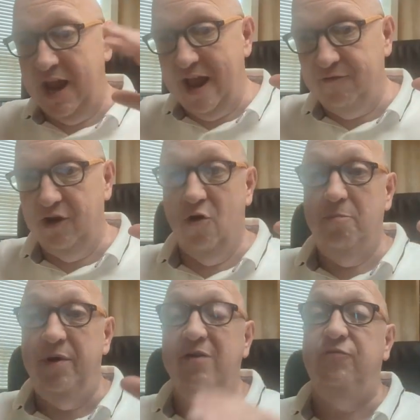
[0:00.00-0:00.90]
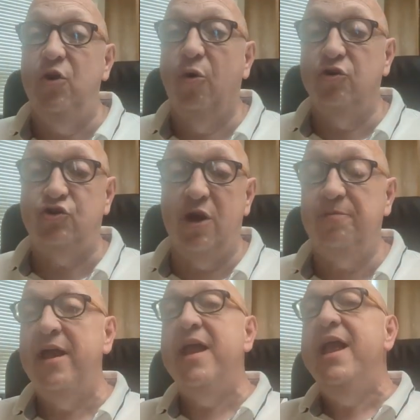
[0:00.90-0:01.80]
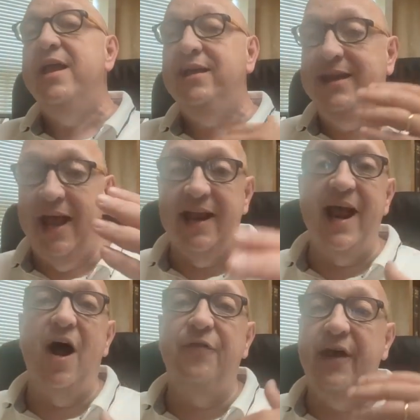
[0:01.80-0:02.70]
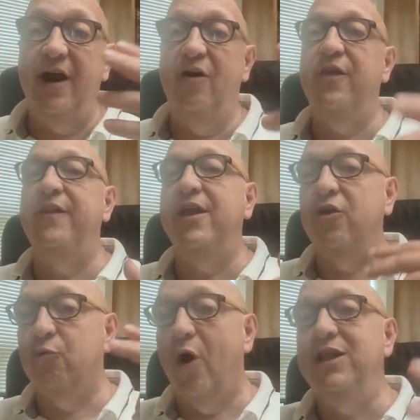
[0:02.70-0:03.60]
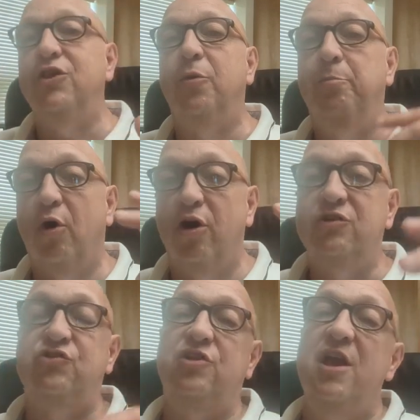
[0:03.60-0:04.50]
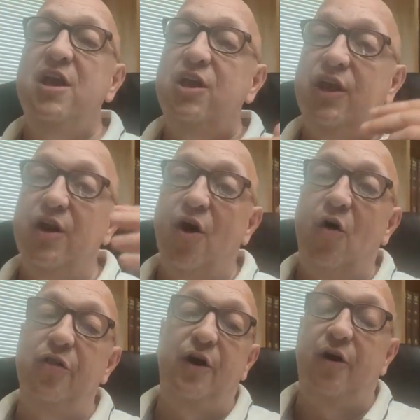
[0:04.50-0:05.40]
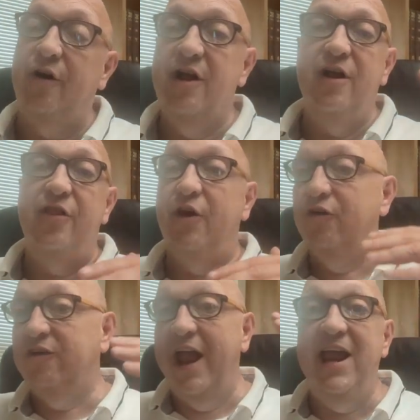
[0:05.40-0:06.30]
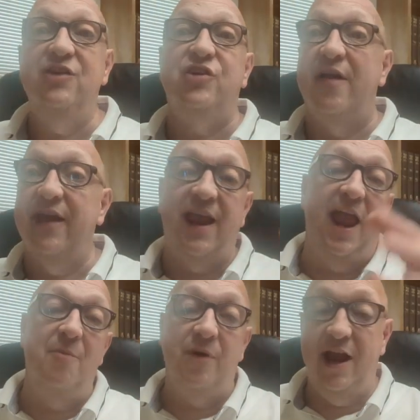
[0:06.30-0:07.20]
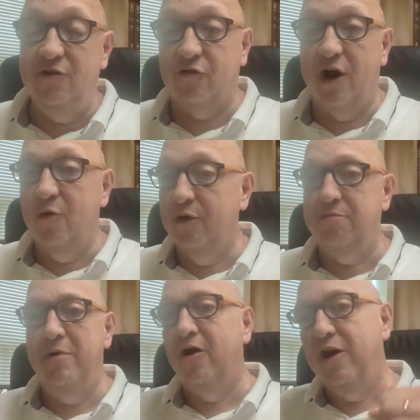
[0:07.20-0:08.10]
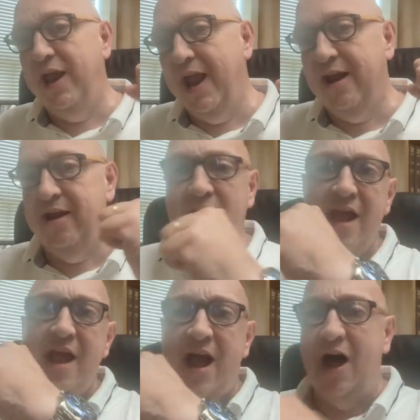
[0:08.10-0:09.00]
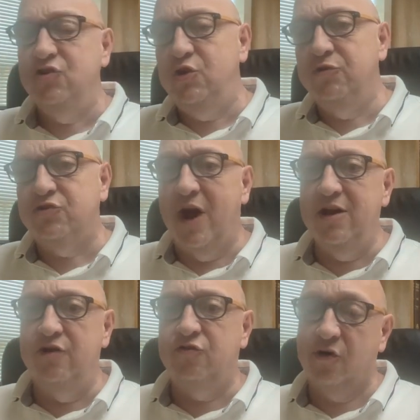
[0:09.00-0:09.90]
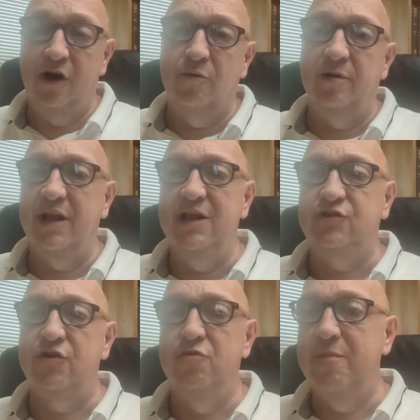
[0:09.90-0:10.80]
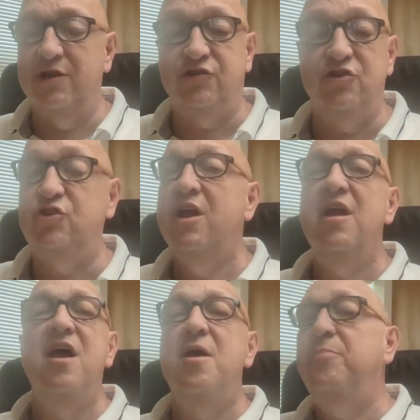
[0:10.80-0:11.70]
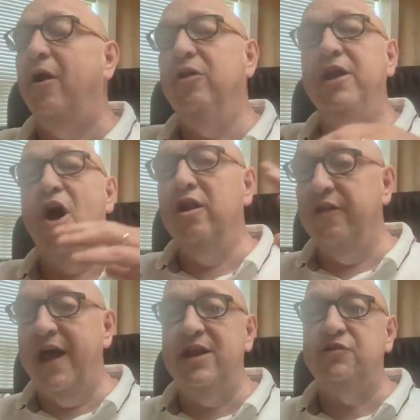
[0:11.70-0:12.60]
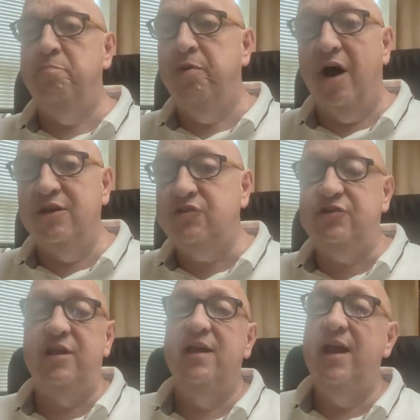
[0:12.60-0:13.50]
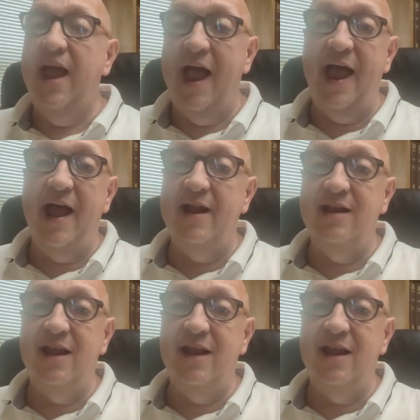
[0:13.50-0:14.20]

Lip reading: have, you know, big viewership, get it out there. Then they could write their books, you know, their days on the campaign trail with Marianne and how she was trying to trailblaze a new message. Apparently all of that is bust and